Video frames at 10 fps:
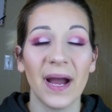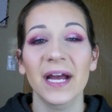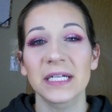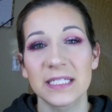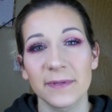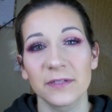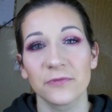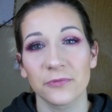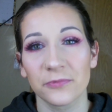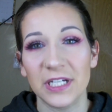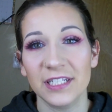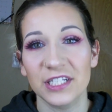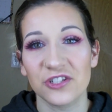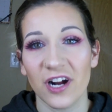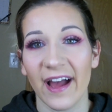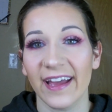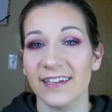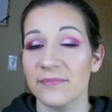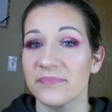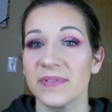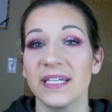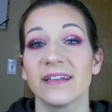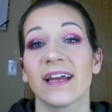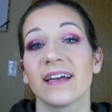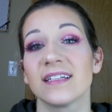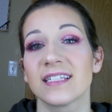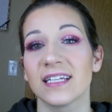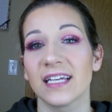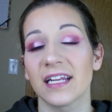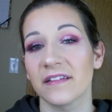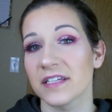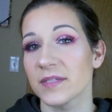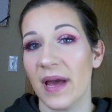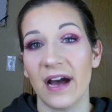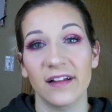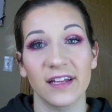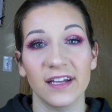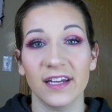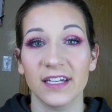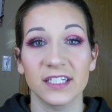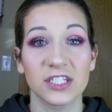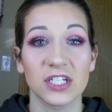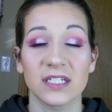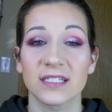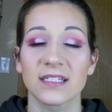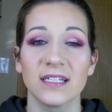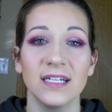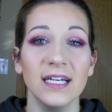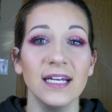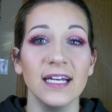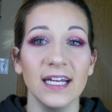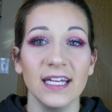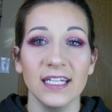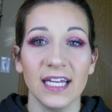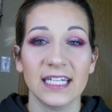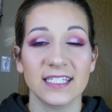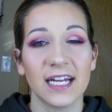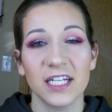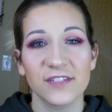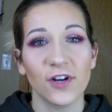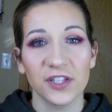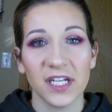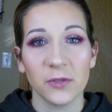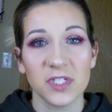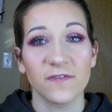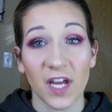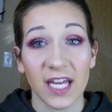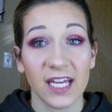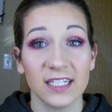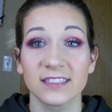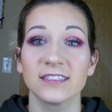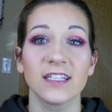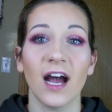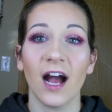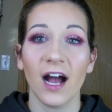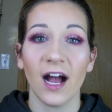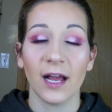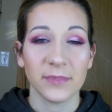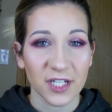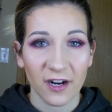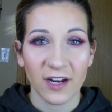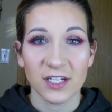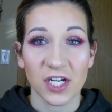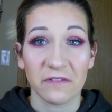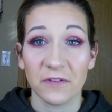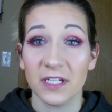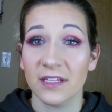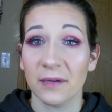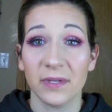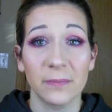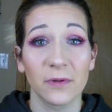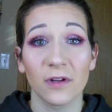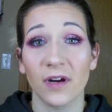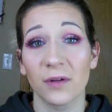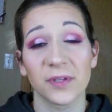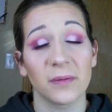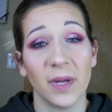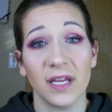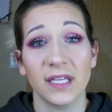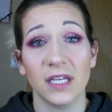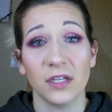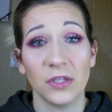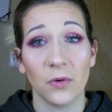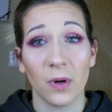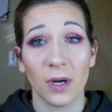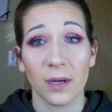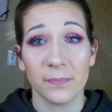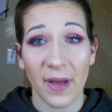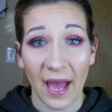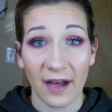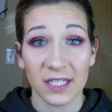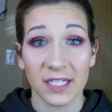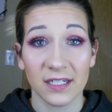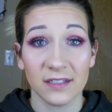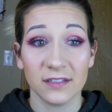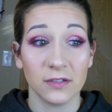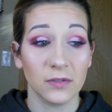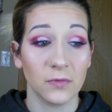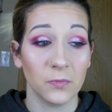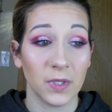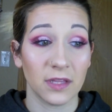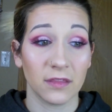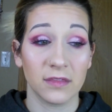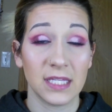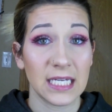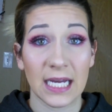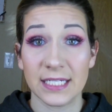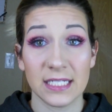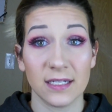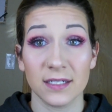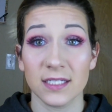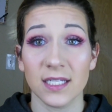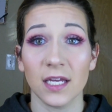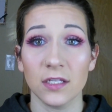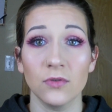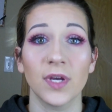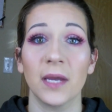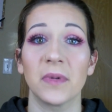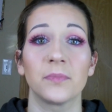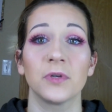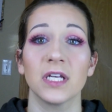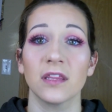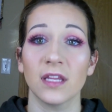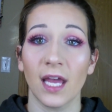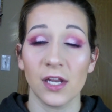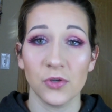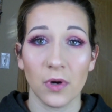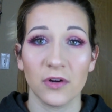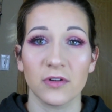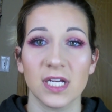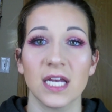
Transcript: My husband really tried being nice and getting this palette, and it's not his fault that it was fake. I'm sorry to Jeffrey that people are out there making your palette with the ideas that you came up with and your